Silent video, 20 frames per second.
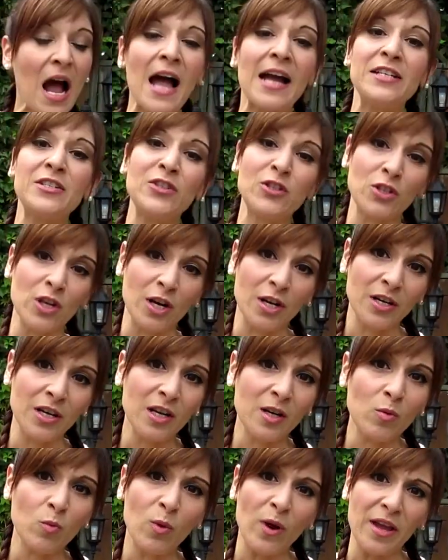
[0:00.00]
I
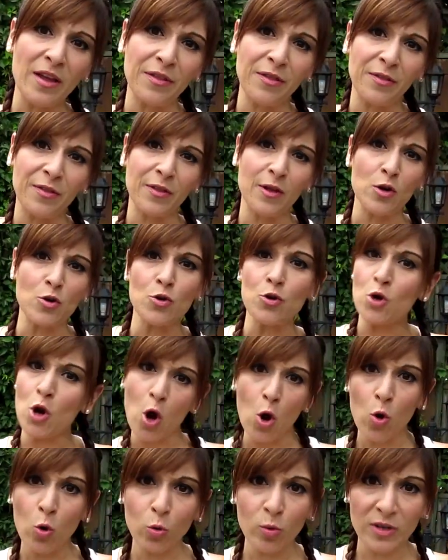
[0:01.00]
started with
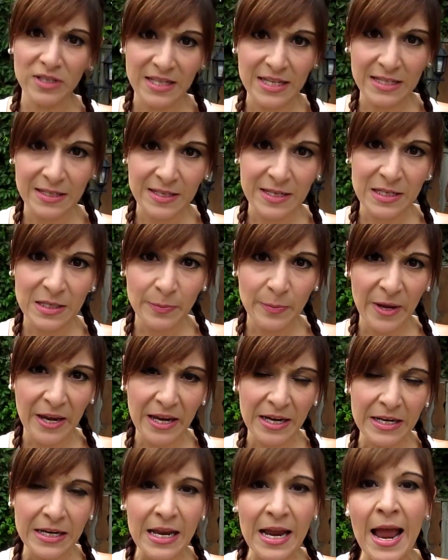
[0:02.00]
no resistance
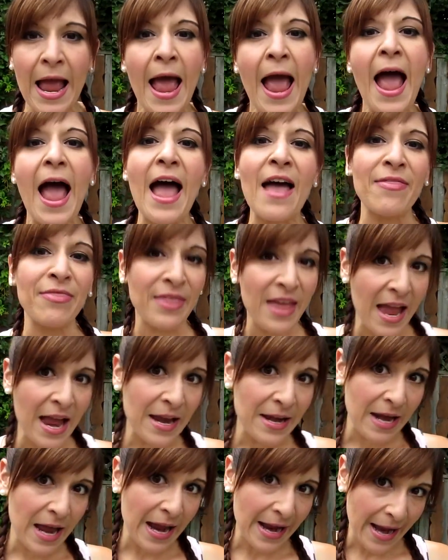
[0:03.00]
band and
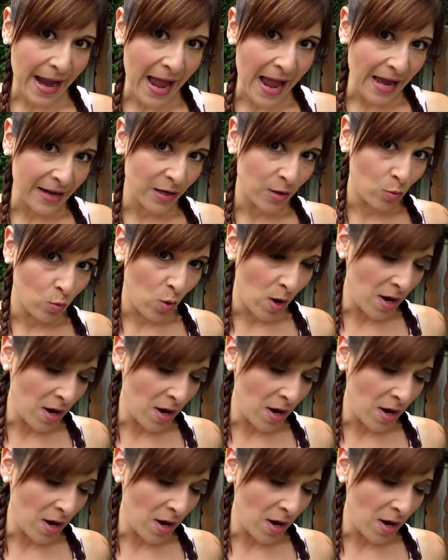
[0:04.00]
then I added